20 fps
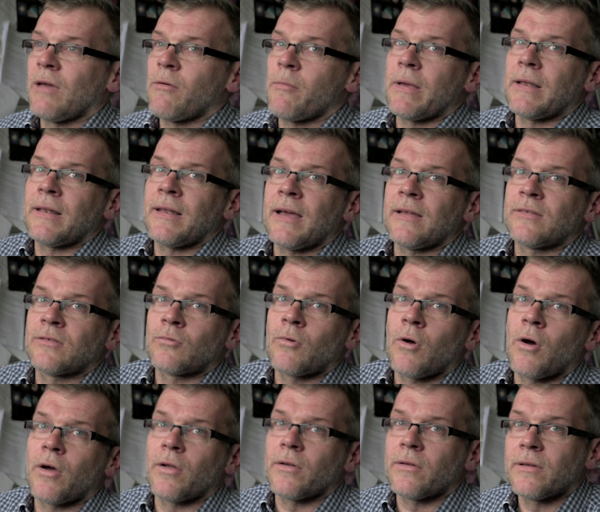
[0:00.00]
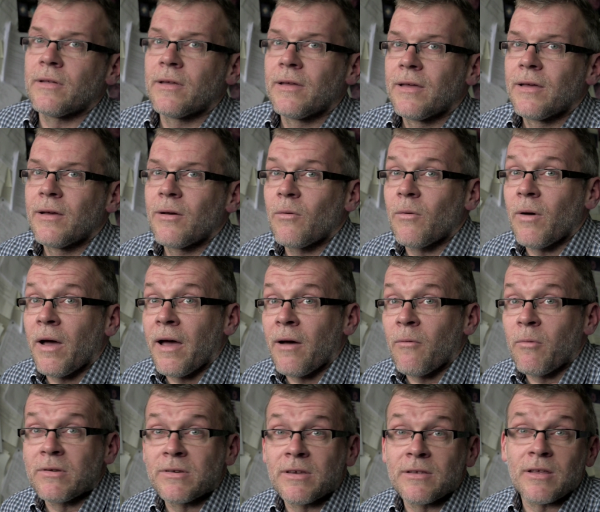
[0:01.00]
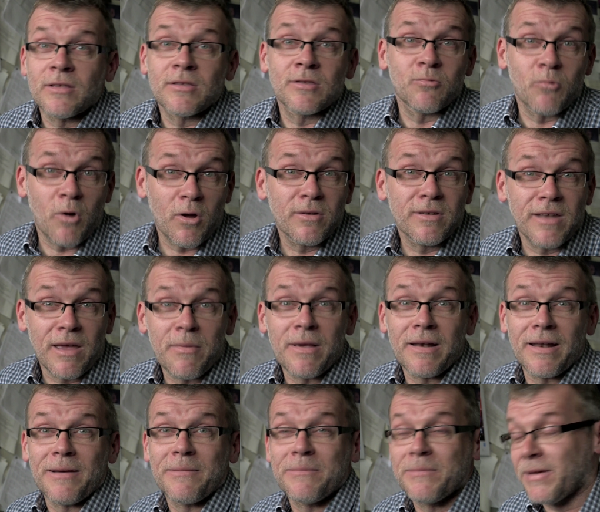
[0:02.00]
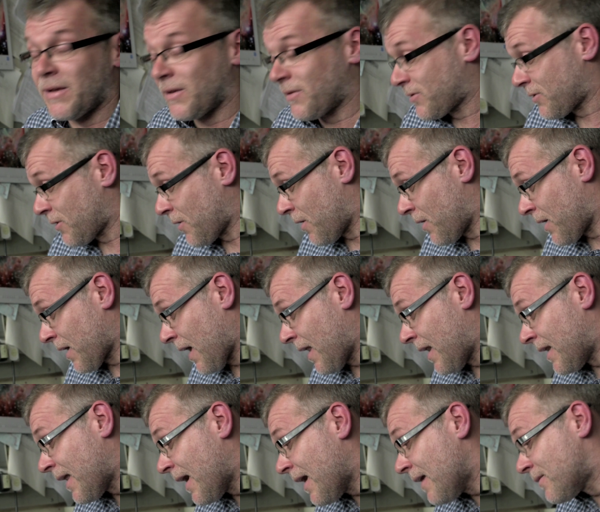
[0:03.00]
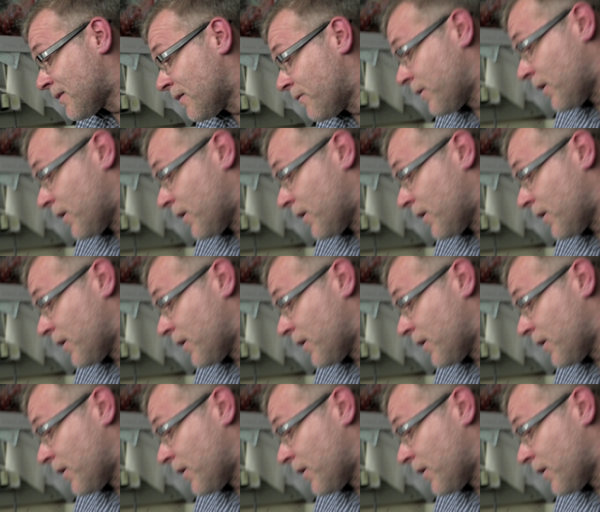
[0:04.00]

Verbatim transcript: came a bit later on, uh, which is a Swan Nebula. And so again, a later